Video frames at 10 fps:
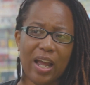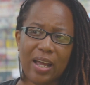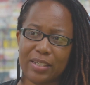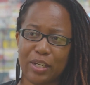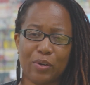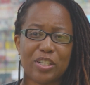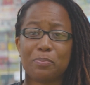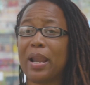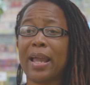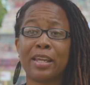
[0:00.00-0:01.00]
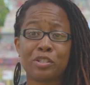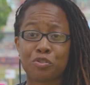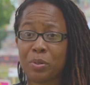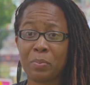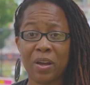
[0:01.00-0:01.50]
uh, you know it's Black
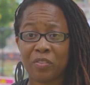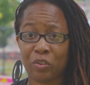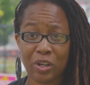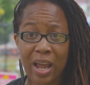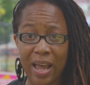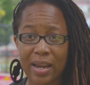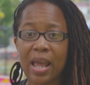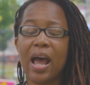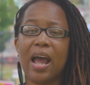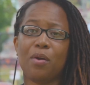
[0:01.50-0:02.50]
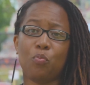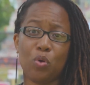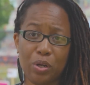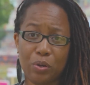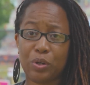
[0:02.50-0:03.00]
History Month or not, I
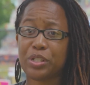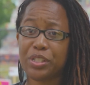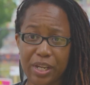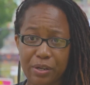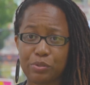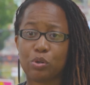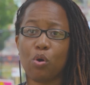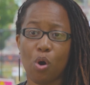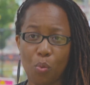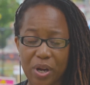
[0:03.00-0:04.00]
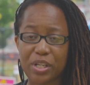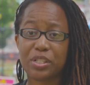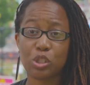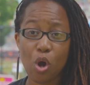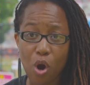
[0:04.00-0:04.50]
will continue to
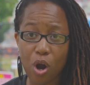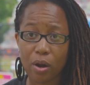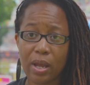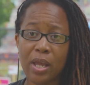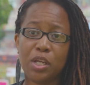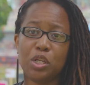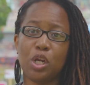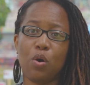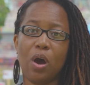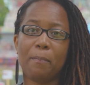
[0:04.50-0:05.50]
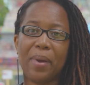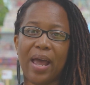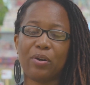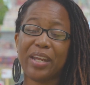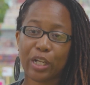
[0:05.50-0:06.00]
always talk, you know,
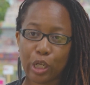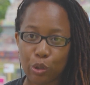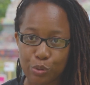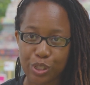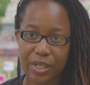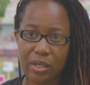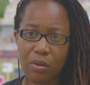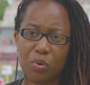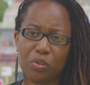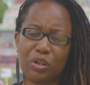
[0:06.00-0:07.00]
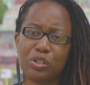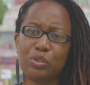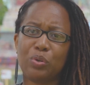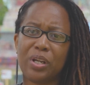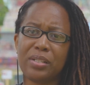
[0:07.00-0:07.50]
about inclusion with our
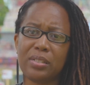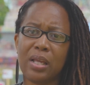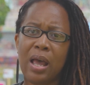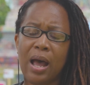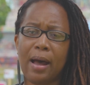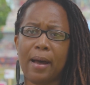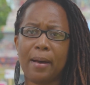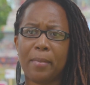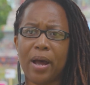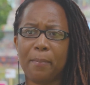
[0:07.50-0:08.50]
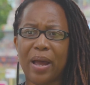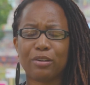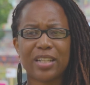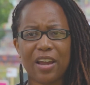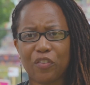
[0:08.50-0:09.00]
students, um,
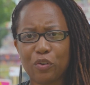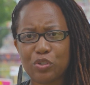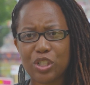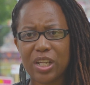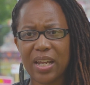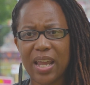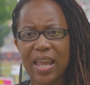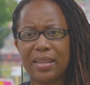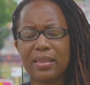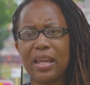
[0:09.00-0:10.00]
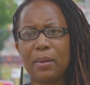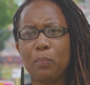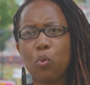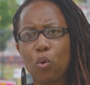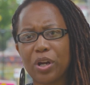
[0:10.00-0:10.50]
about diversity, and the
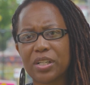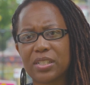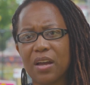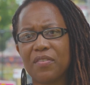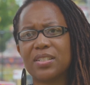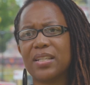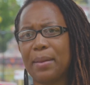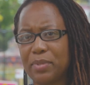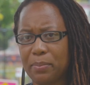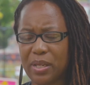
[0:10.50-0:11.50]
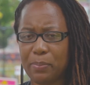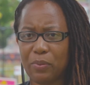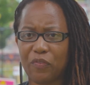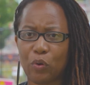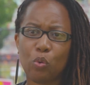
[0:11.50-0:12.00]
importance of accepting
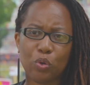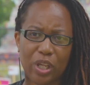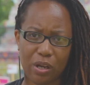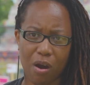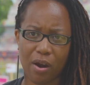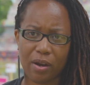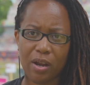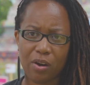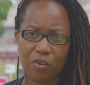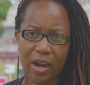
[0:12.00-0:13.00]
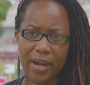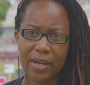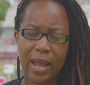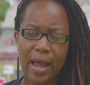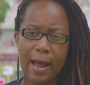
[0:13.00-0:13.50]
people for who they are, right?
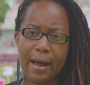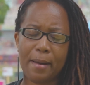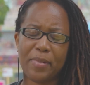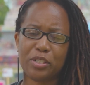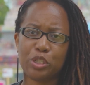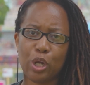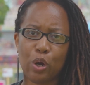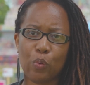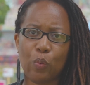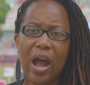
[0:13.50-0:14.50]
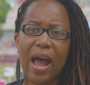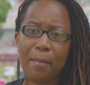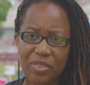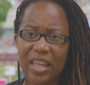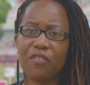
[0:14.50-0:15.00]
Um, and so
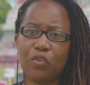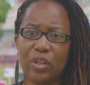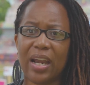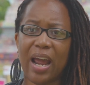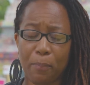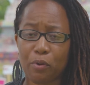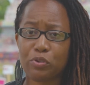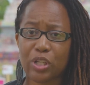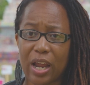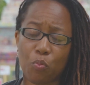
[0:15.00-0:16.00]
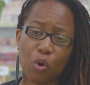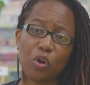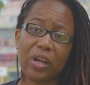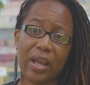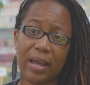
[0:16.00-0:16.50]
I'm thankful that I pers- I
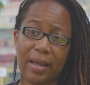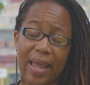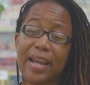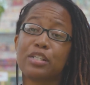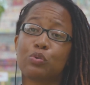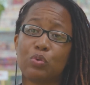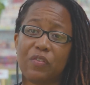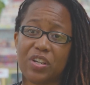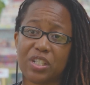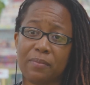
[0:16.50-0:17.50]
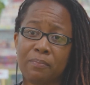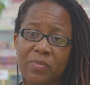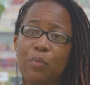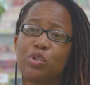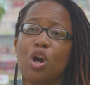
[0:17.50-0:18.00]
work uh, at a school division
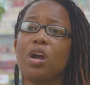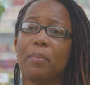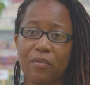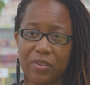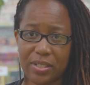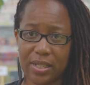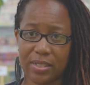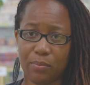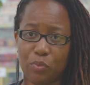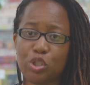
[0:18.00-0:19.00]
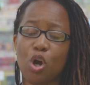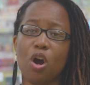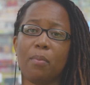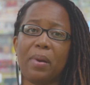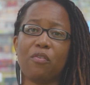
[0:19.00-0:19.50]
that we talk about racism. We
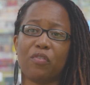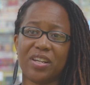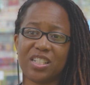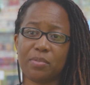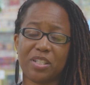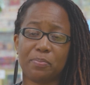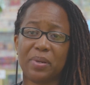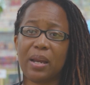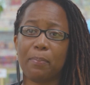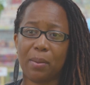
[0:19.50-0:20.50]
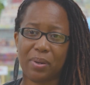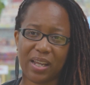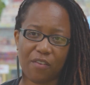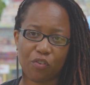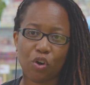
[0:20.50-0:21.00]
talk about racism as being a public
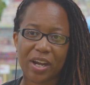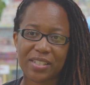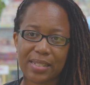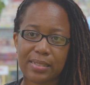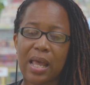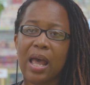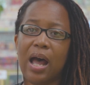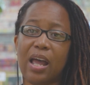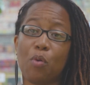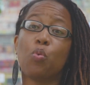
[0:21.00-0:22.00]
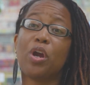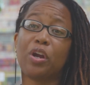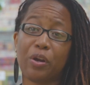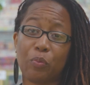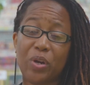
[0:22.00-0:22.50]
health crisis, uh, and
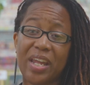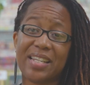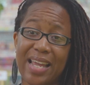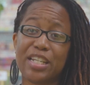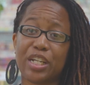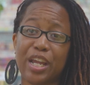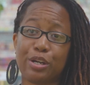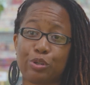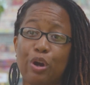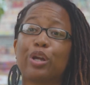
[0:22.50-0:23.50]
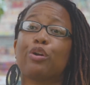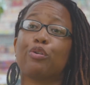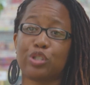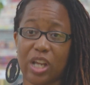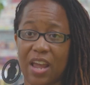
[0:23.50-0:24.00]
we we as educators are
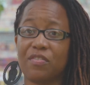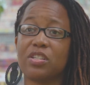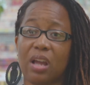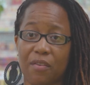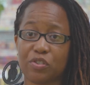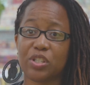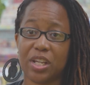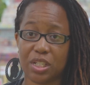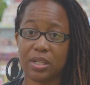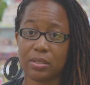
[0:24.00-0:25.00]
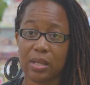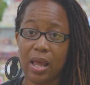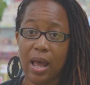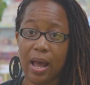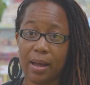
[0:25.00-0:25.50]
encouraged to have these conversations.
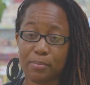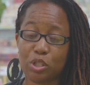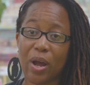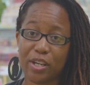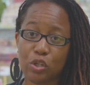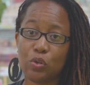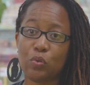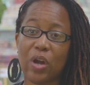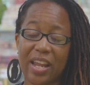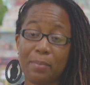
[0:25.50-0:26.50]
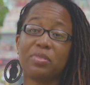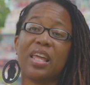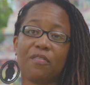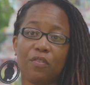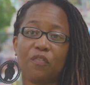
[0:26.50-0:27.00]
Um, so I do, I am
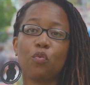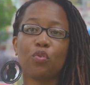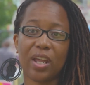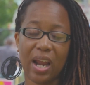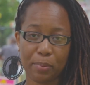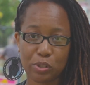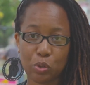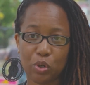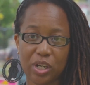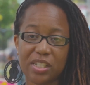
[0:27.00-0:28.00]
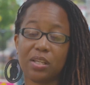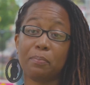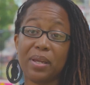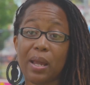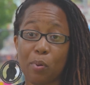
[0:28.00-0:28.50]
thankful for that opportunity to
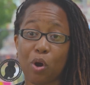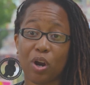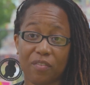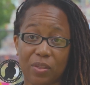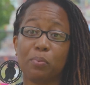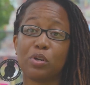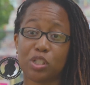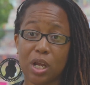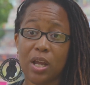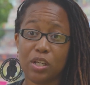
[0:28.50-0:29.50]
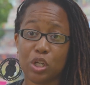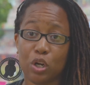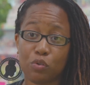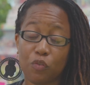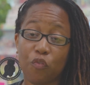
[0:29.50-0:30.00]
be a part of the push, you
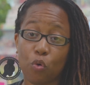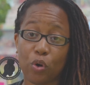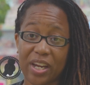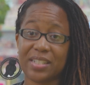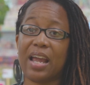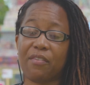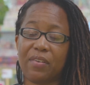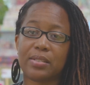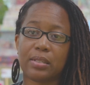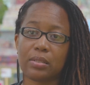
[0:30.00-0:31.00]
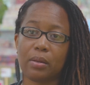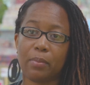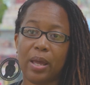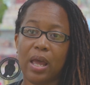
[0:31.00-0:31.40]
know, for anti-racism.